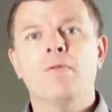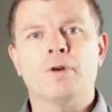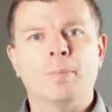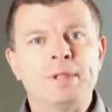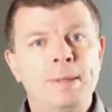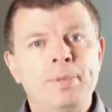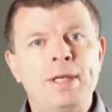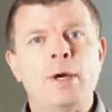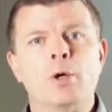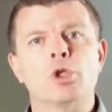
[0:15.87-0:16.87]
from Deep
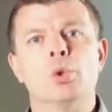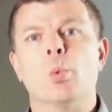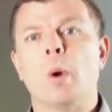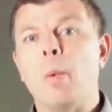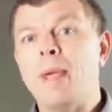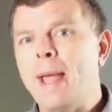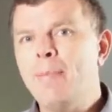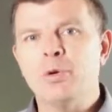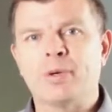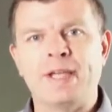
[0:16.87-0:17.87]
Data Ocean, where we help
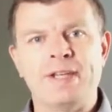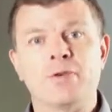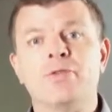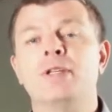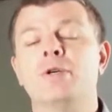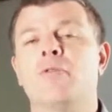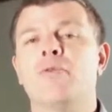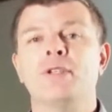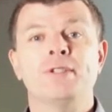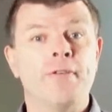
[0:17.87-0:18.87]
you getting rid of
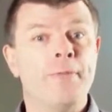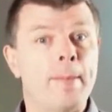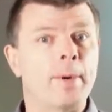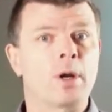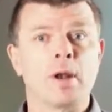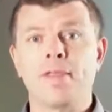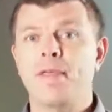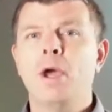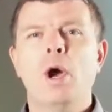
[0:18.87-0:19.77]
your software monolith